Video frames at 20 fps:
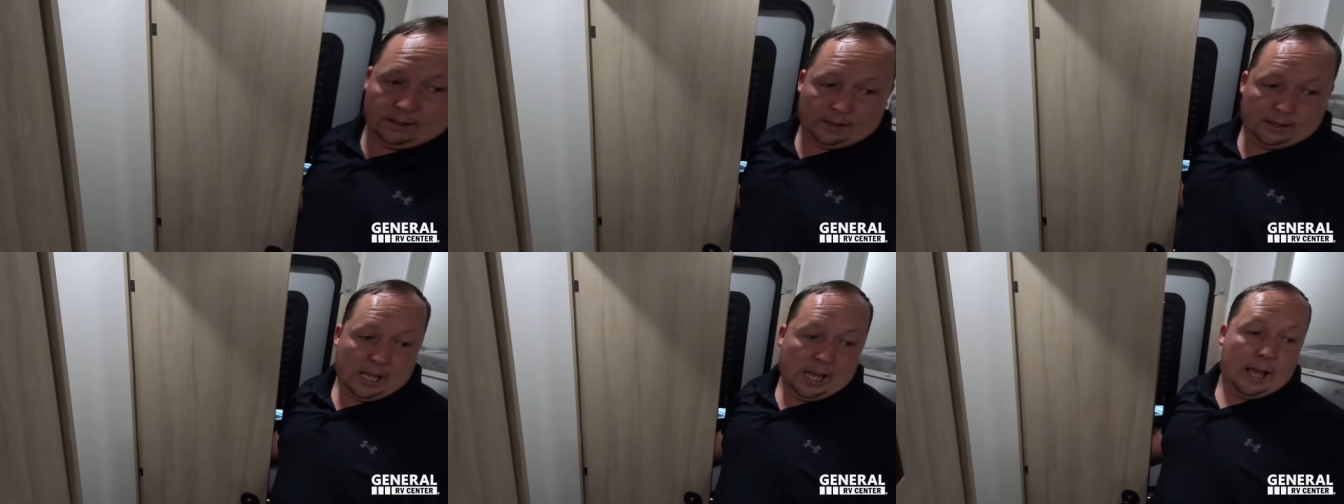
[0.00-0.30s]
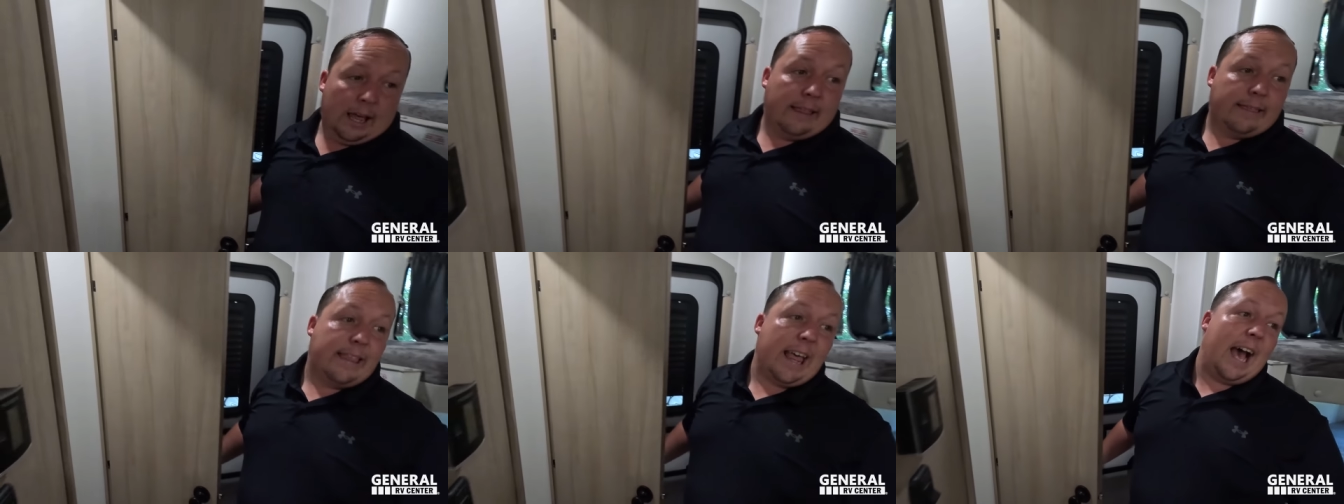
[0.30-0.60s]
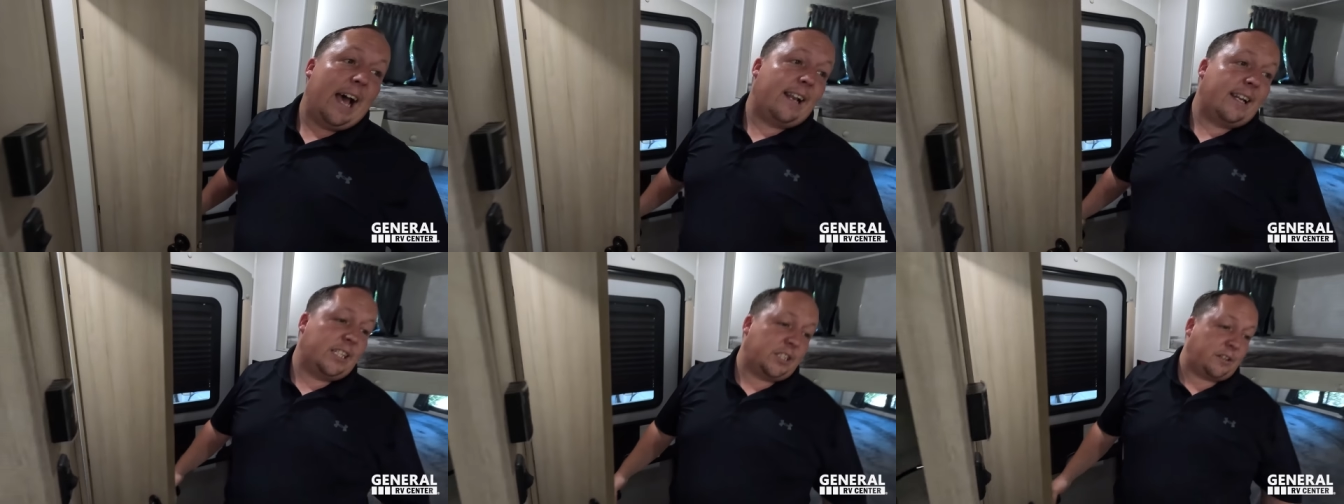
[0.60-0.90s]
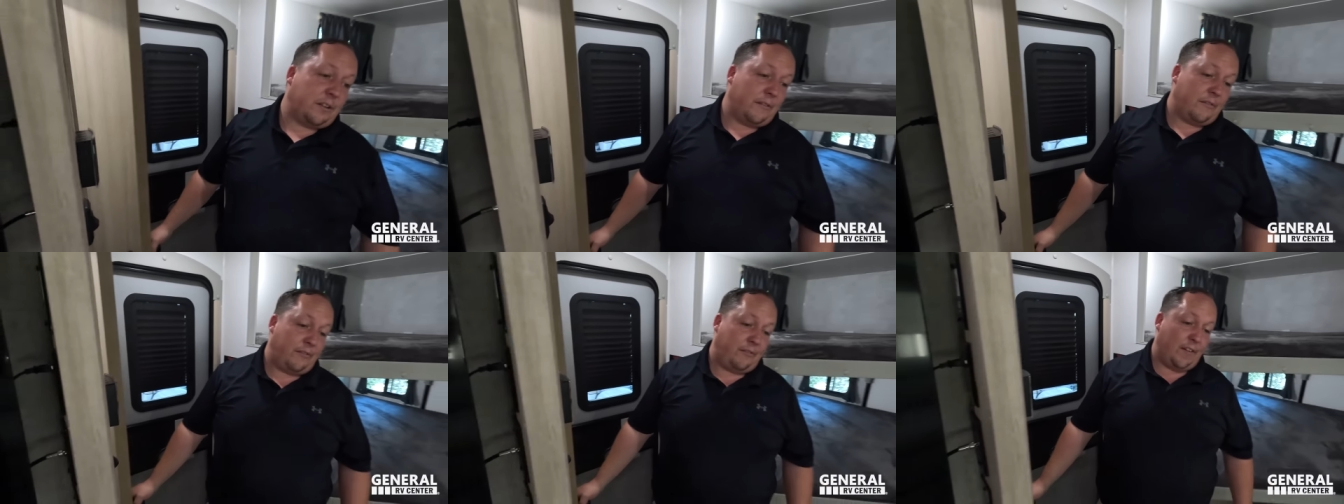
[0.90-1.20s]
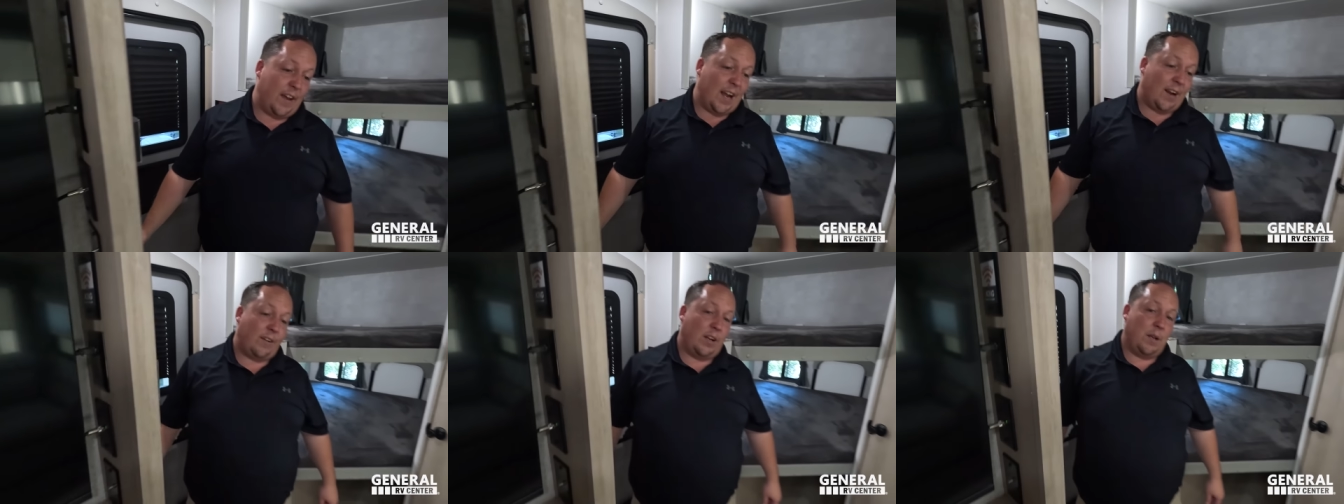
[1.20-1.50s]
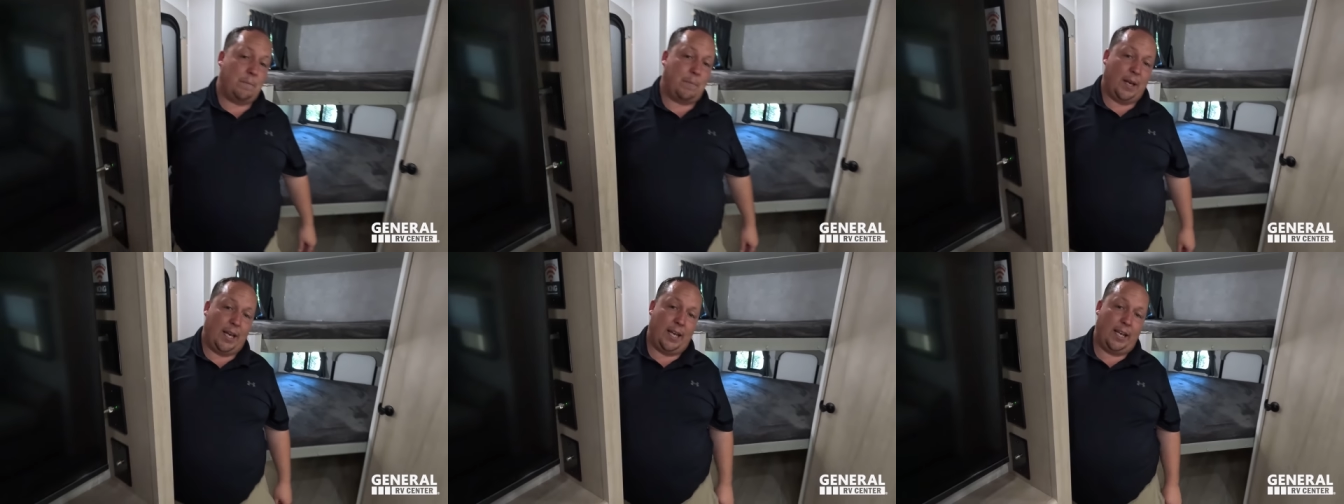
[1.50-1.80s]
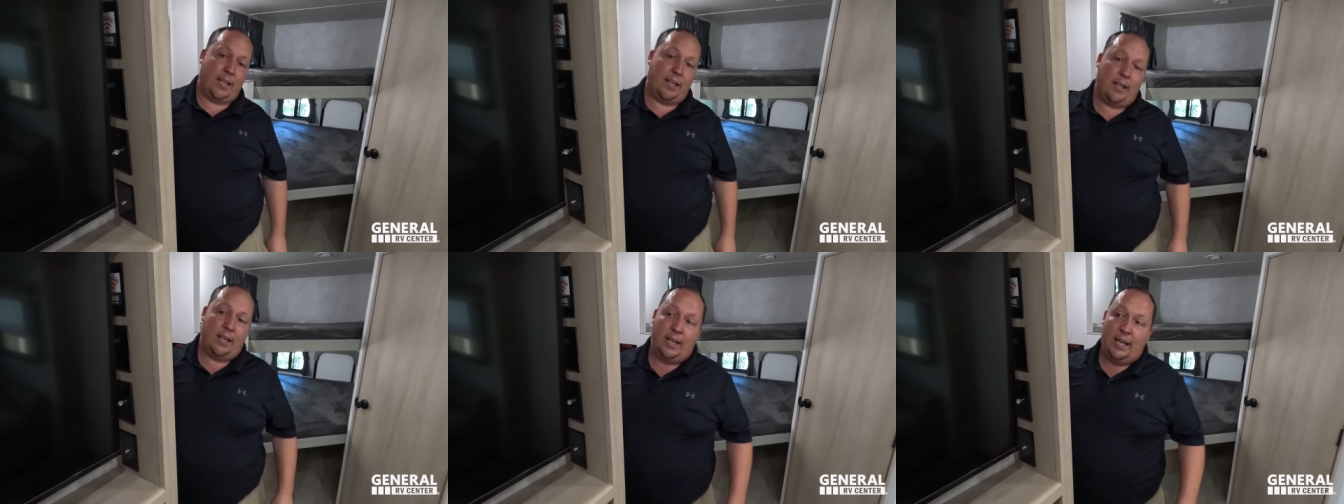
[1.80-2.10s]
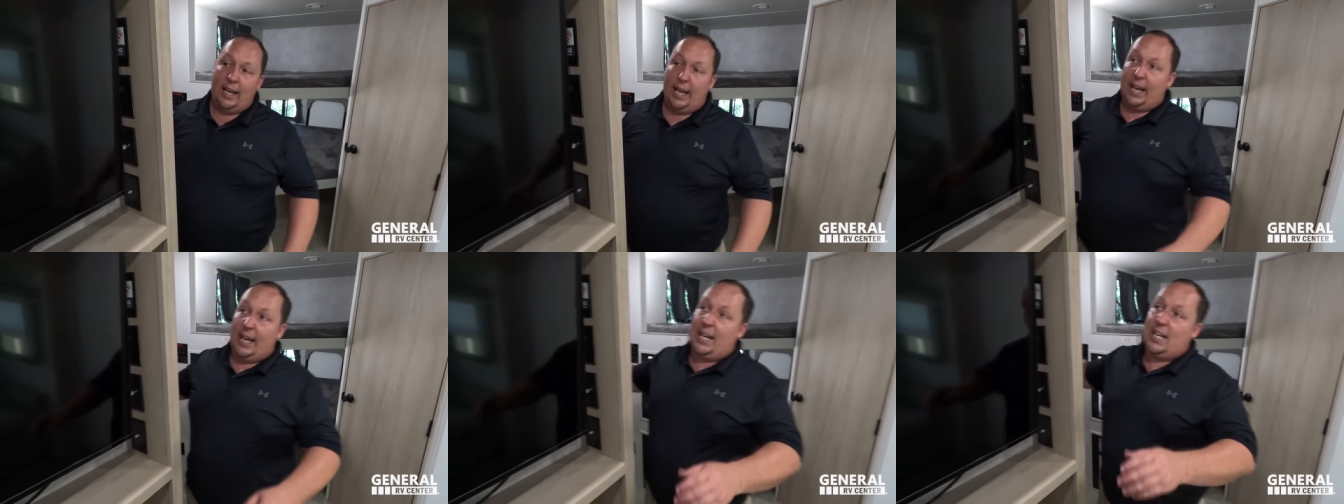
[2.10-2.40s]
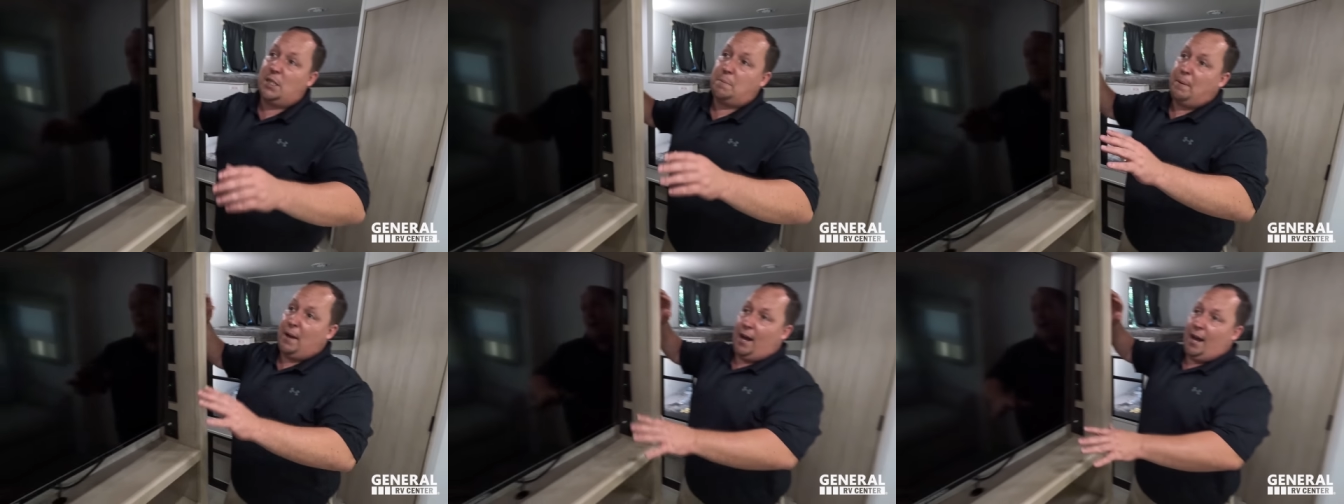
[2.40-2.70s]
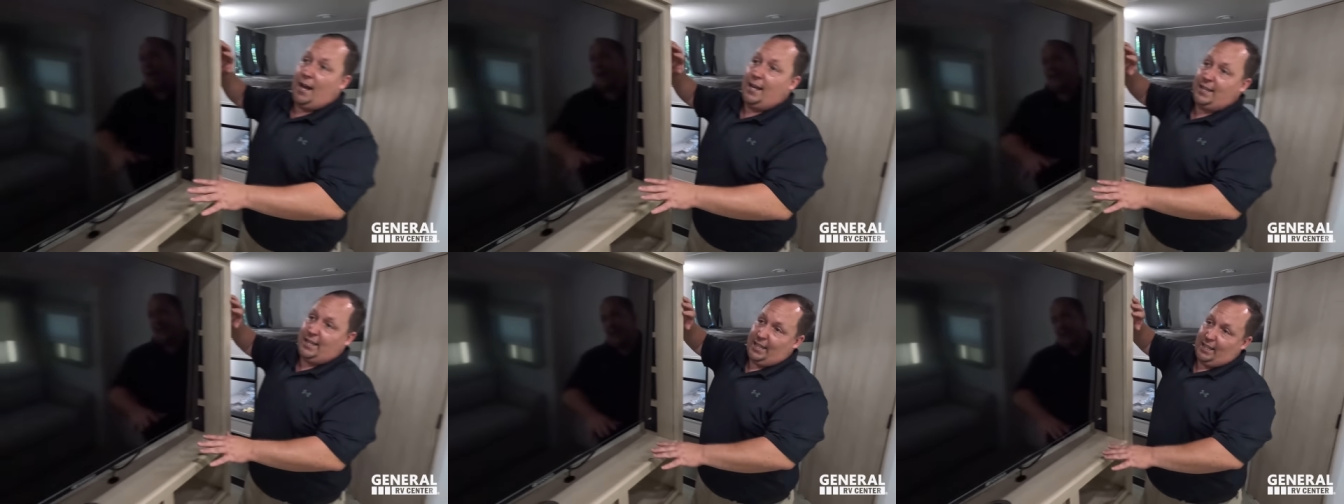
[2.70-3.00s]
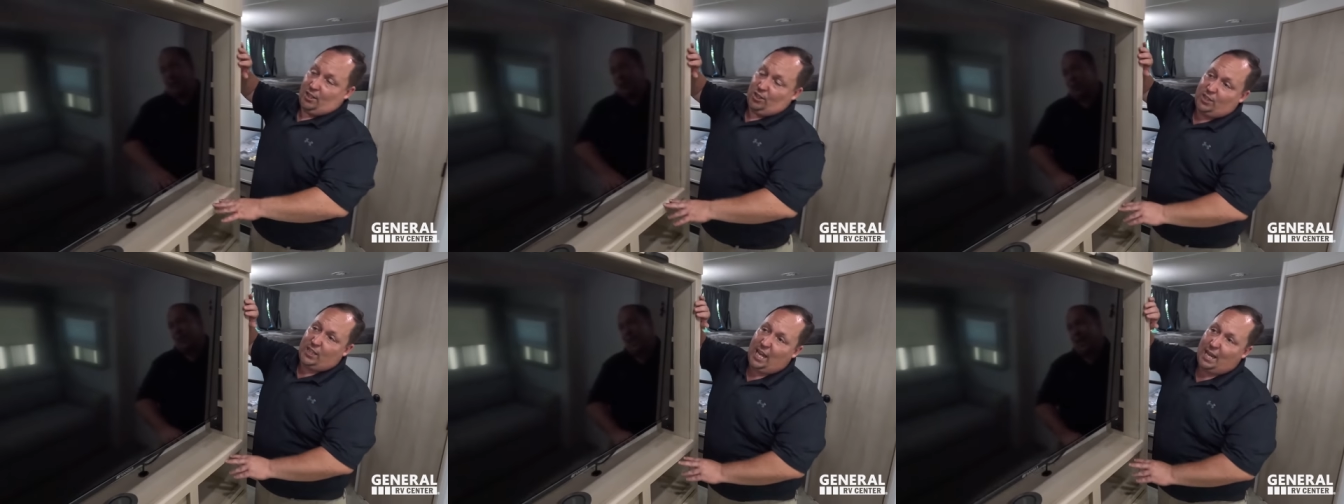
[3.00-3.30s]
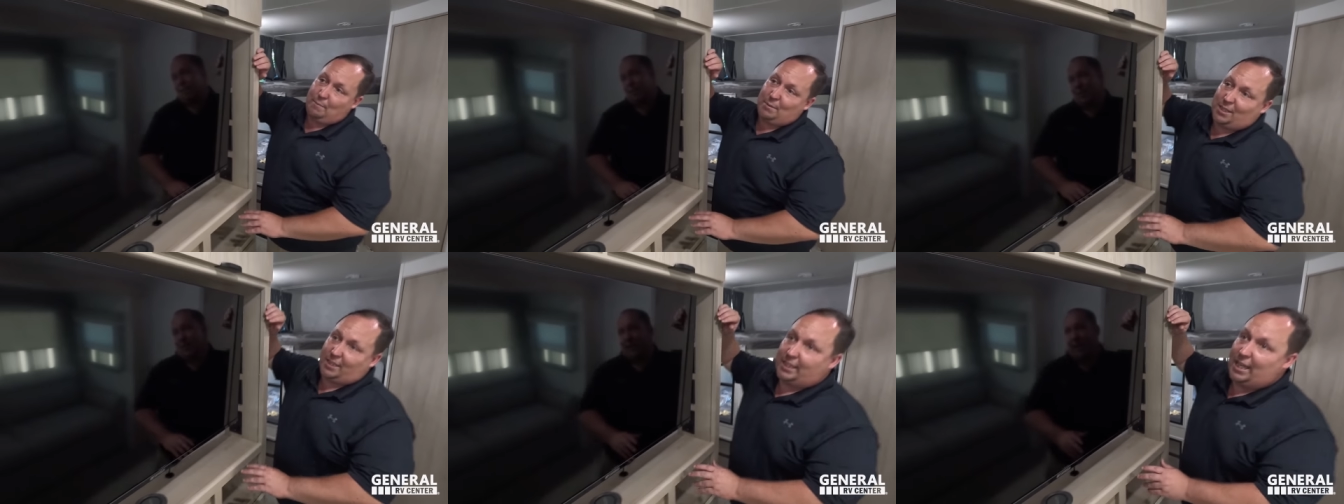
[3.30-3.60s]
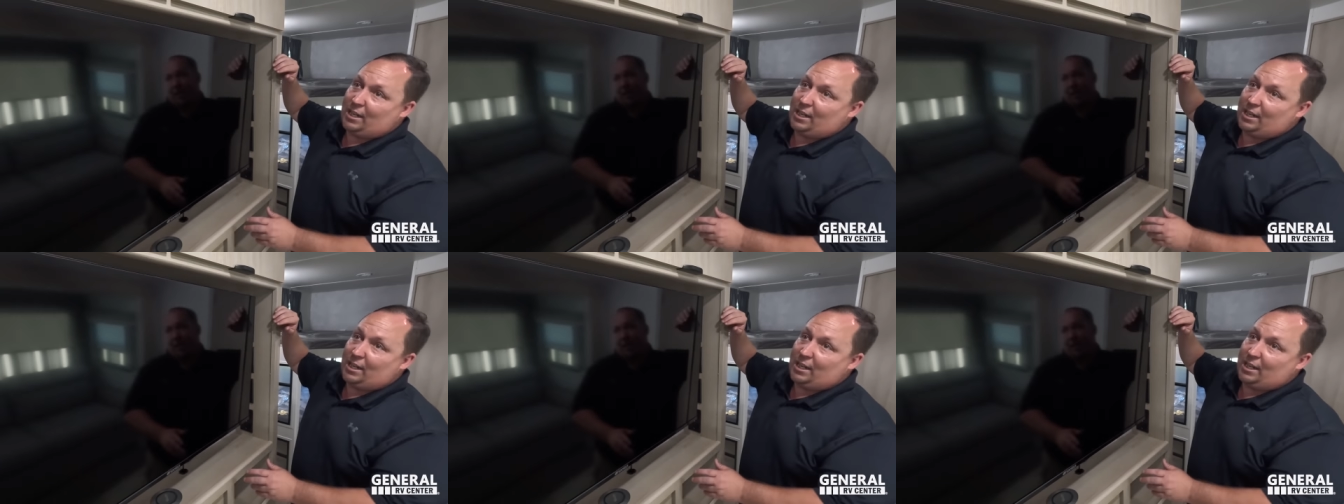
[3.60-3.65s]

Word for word: that. That is very big. It is behind the entertainment